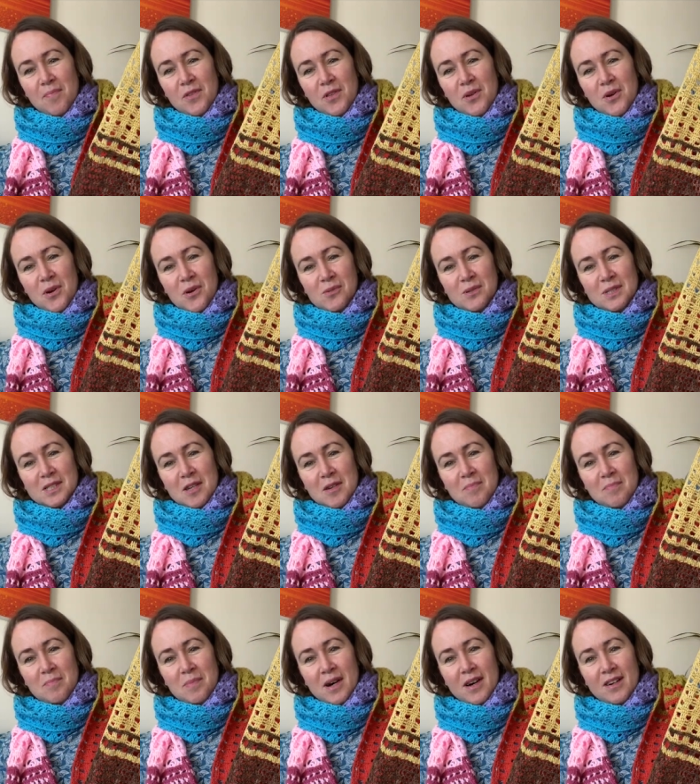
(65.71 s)
You can also
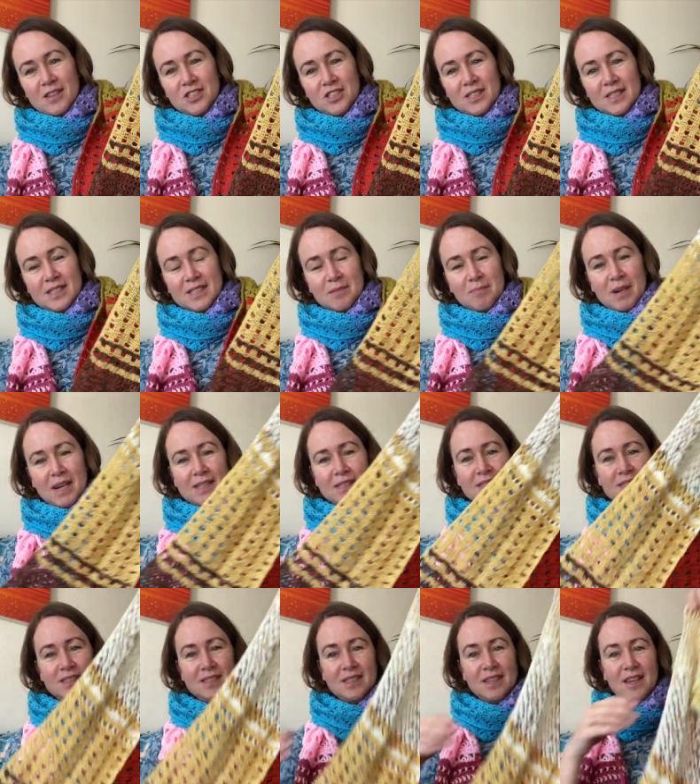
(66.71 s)
purchase the
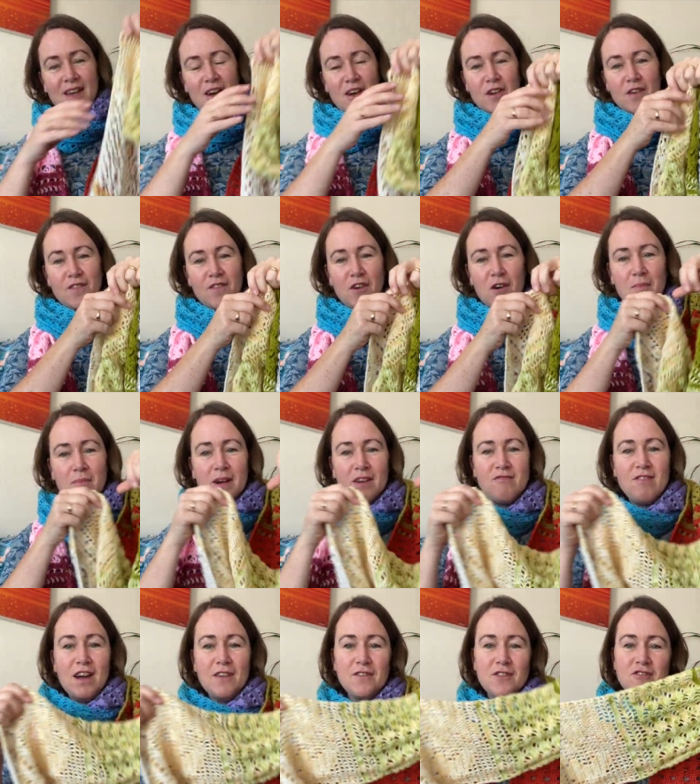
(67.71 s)
pattern over on my
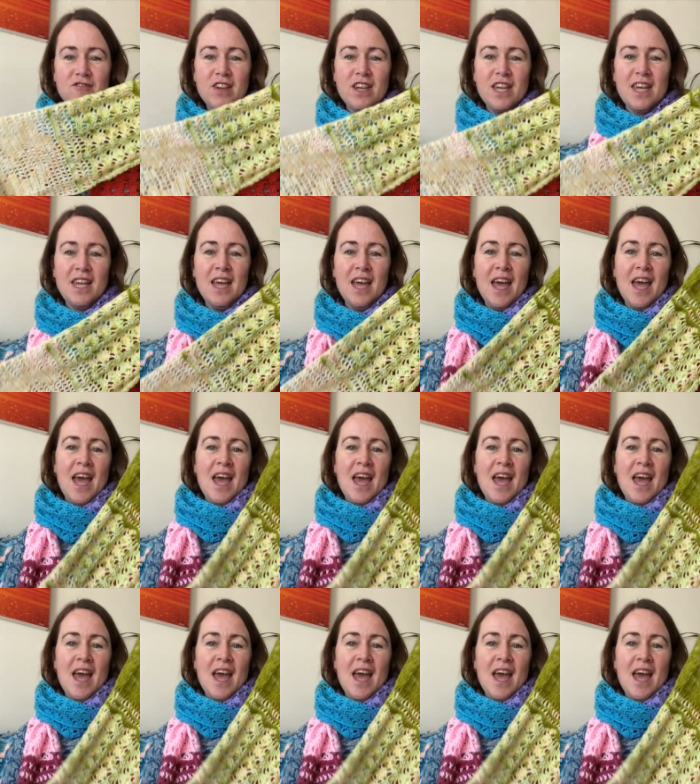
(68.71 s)
Ravelry,